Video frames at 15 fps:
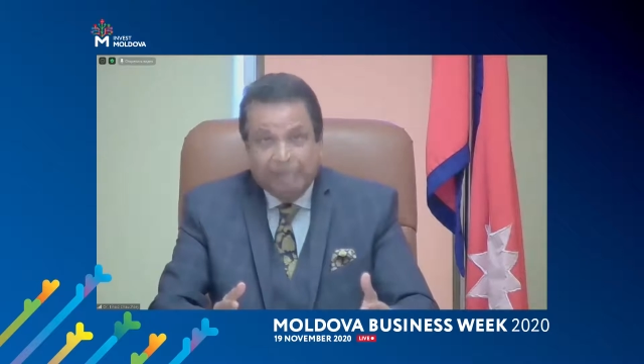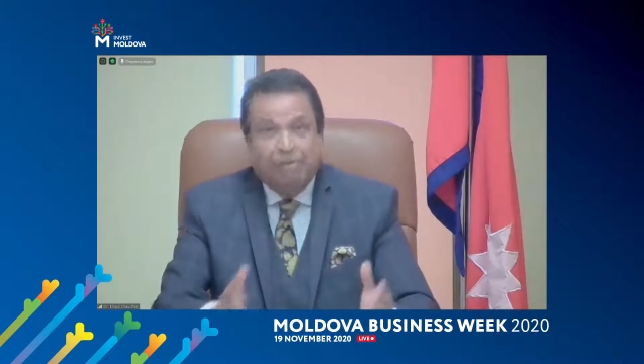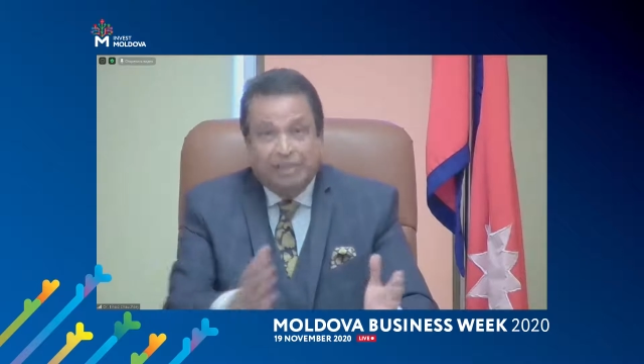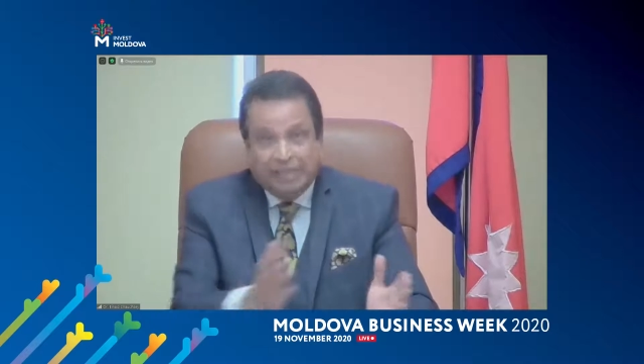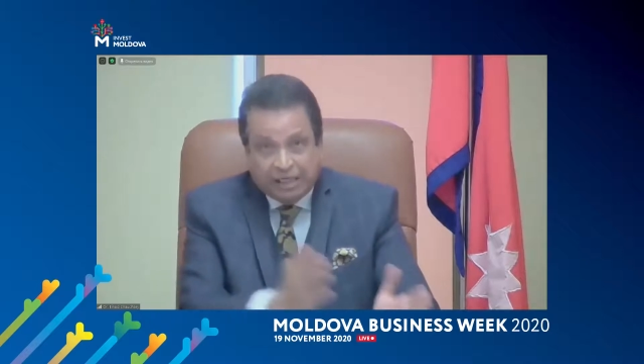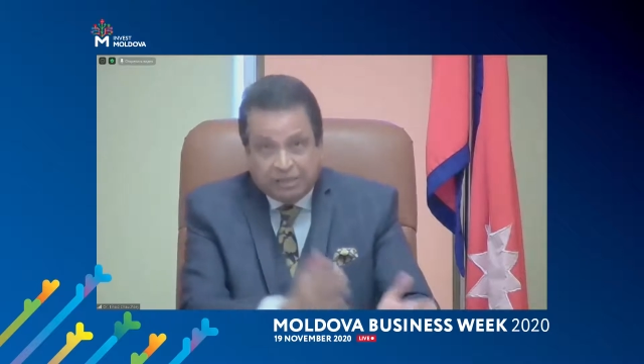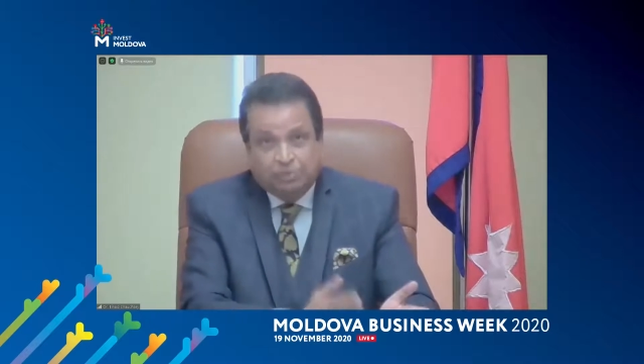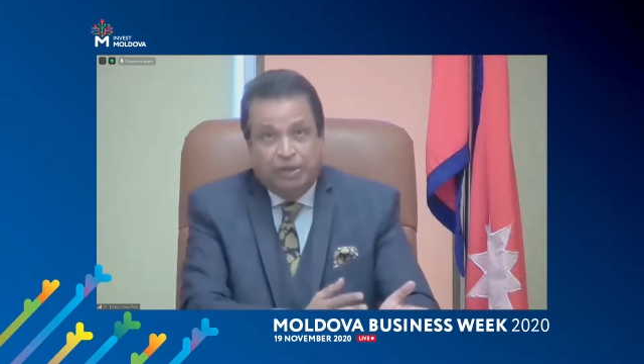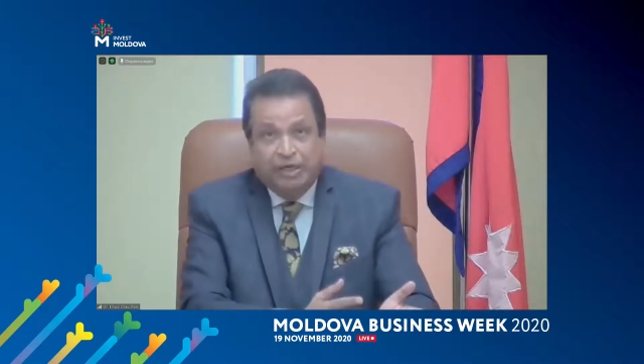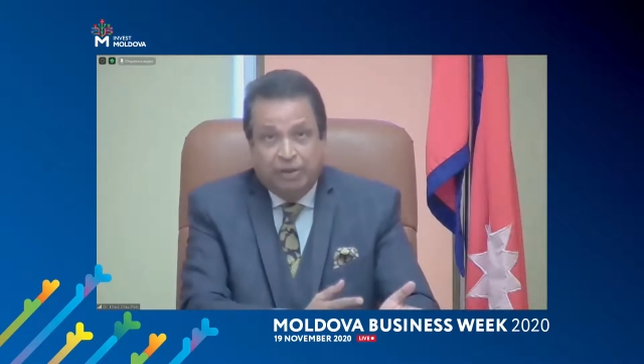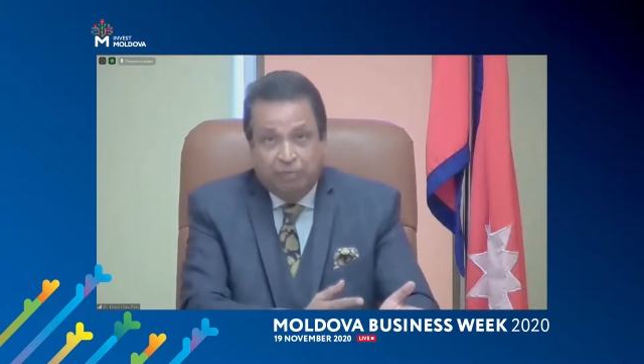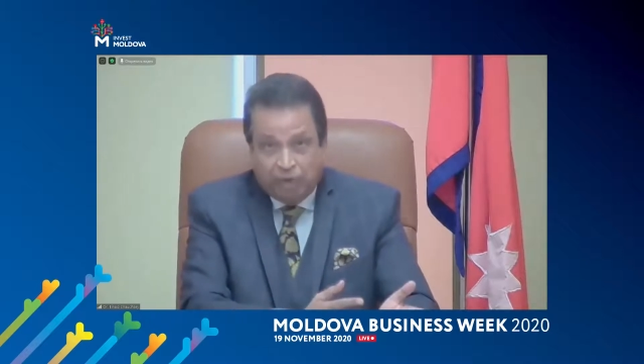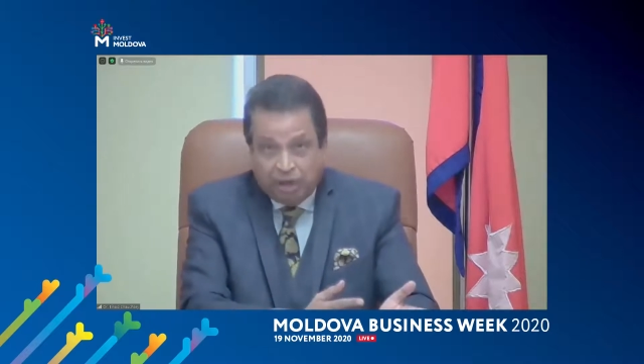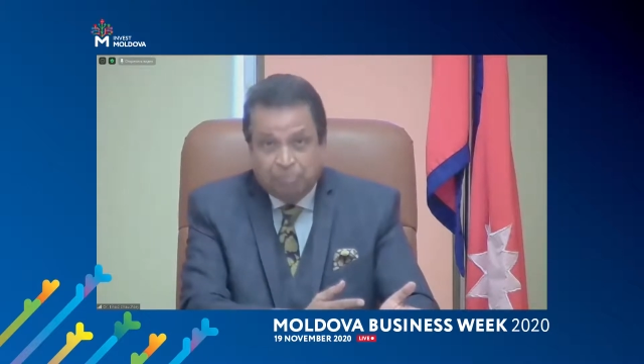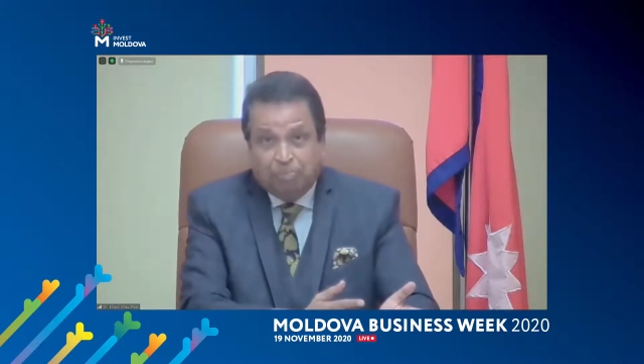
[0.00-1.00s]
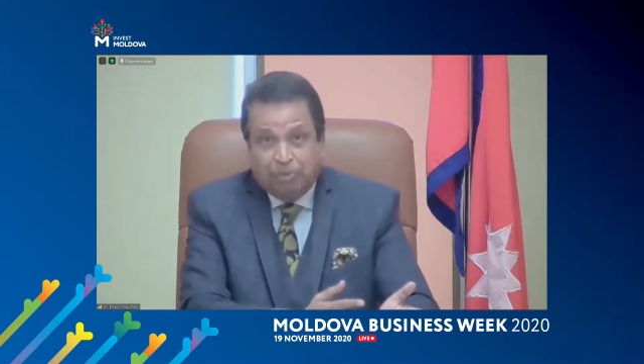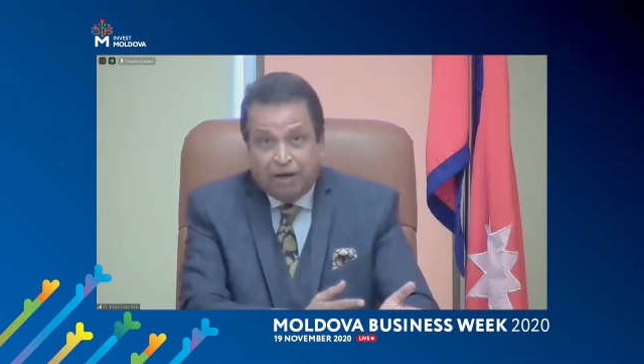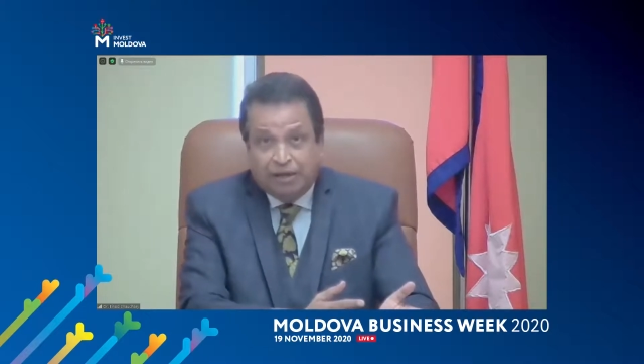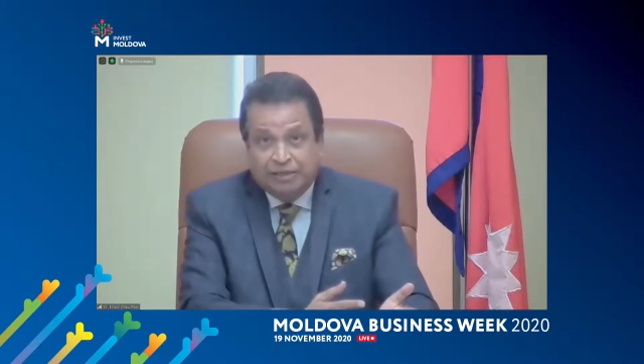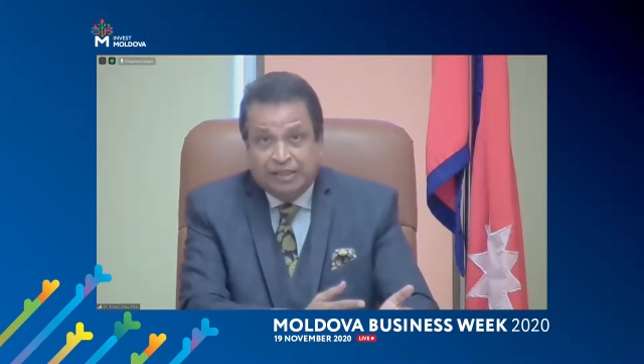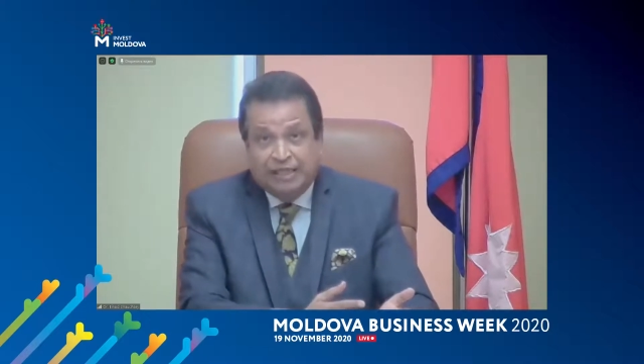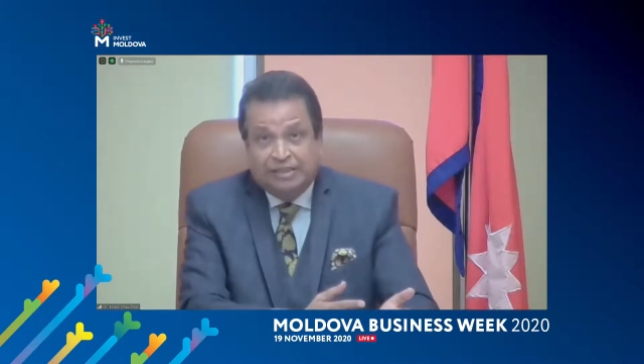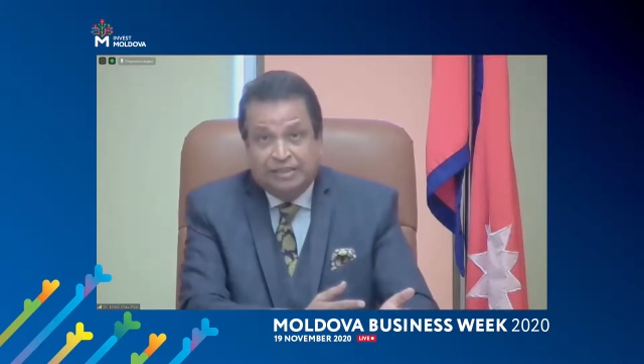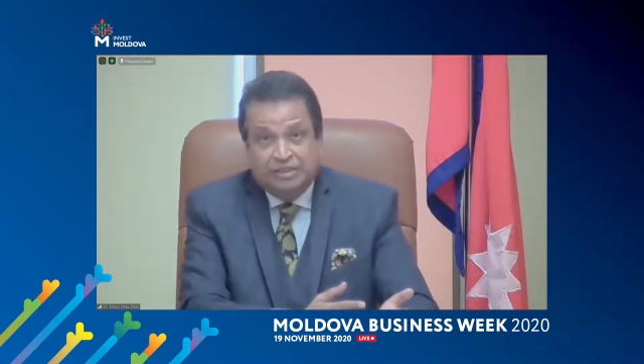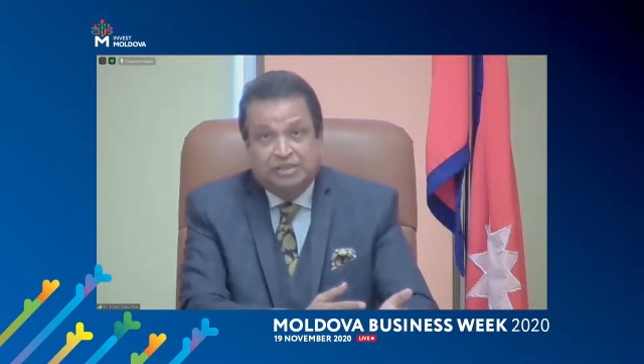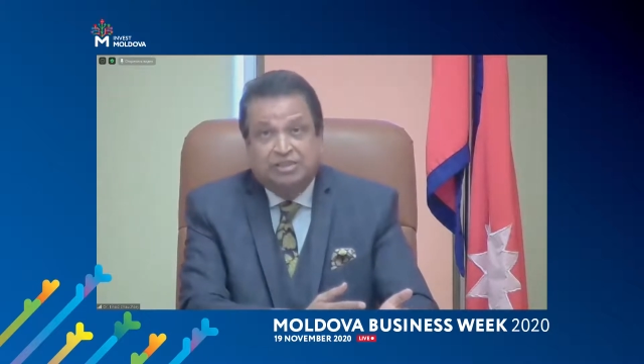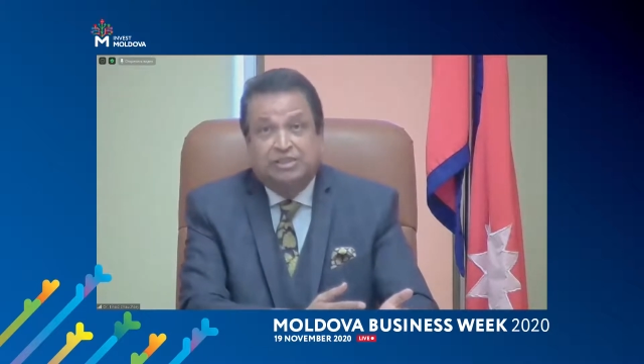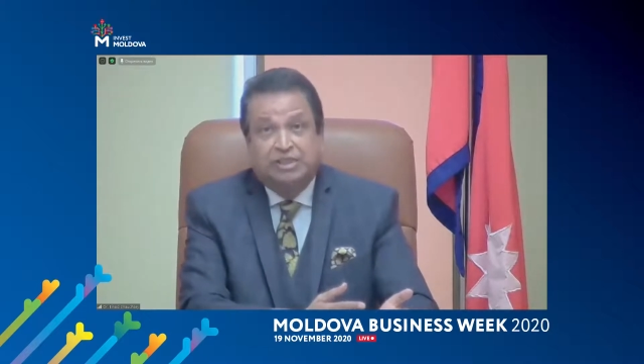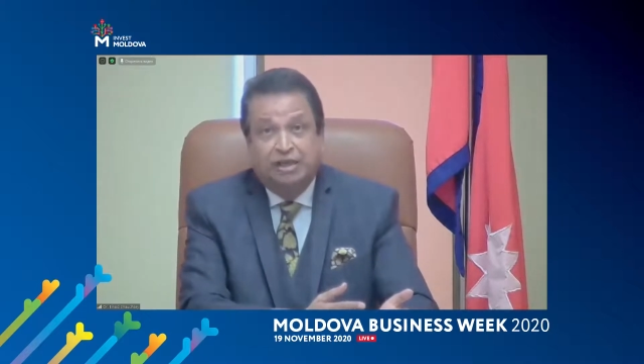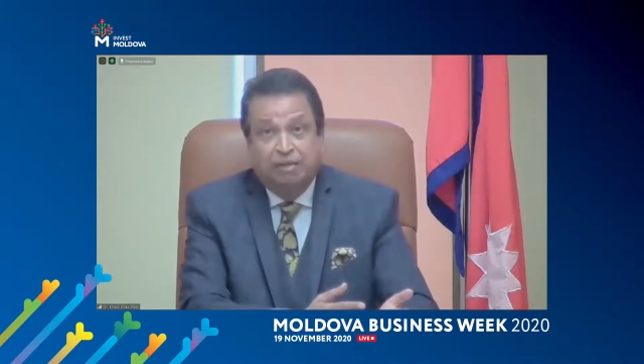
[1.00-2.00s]
but that's only one part, that is
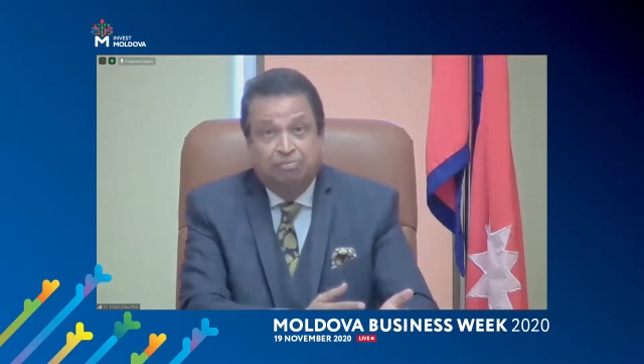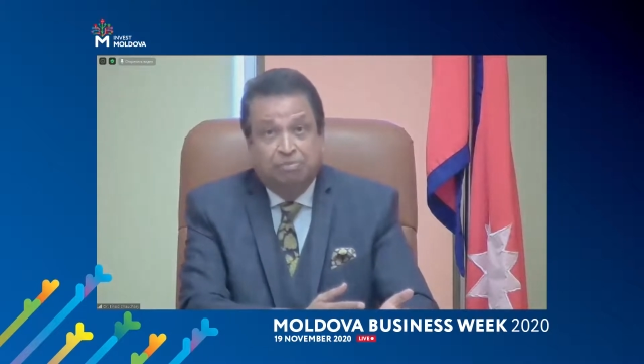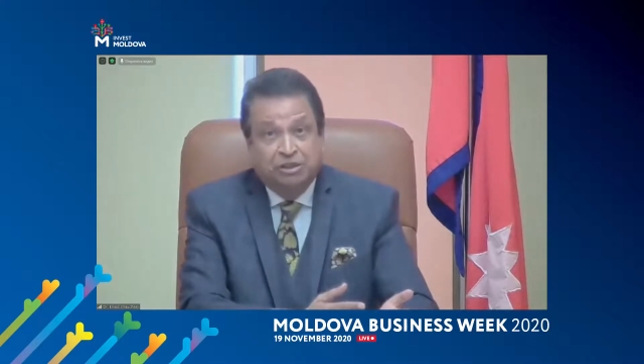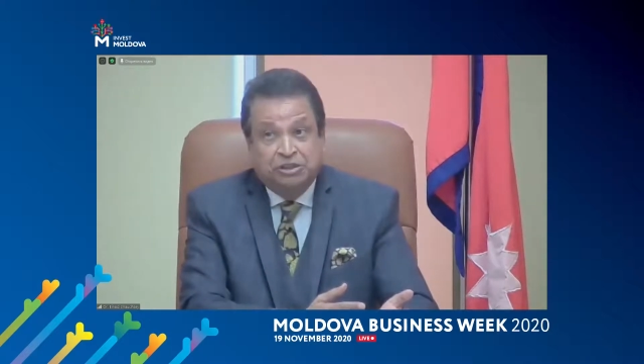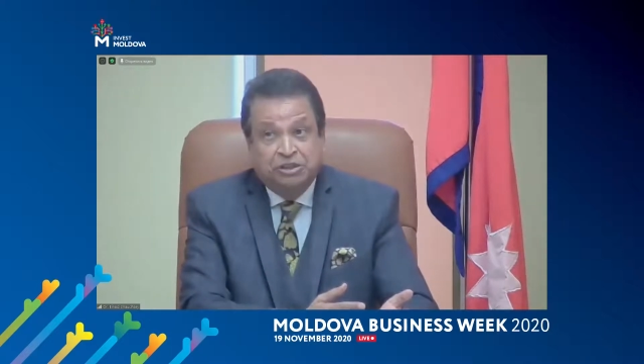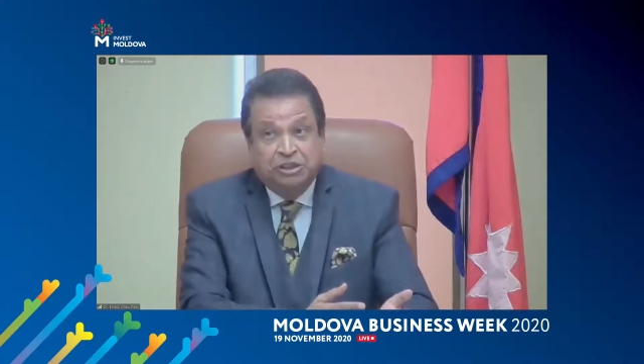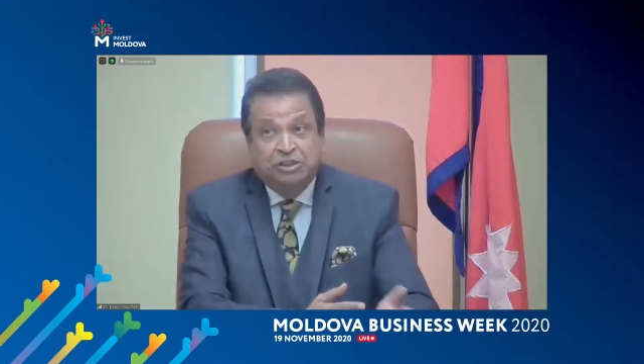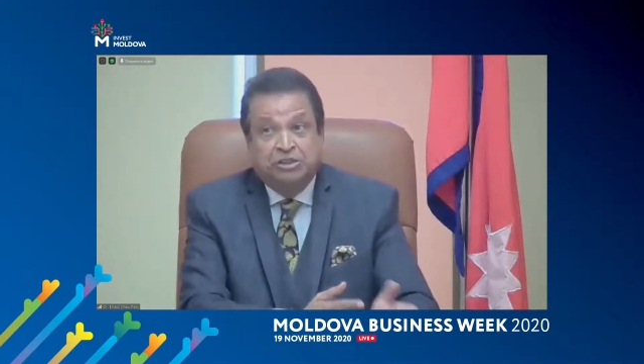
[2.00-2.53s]
still a business,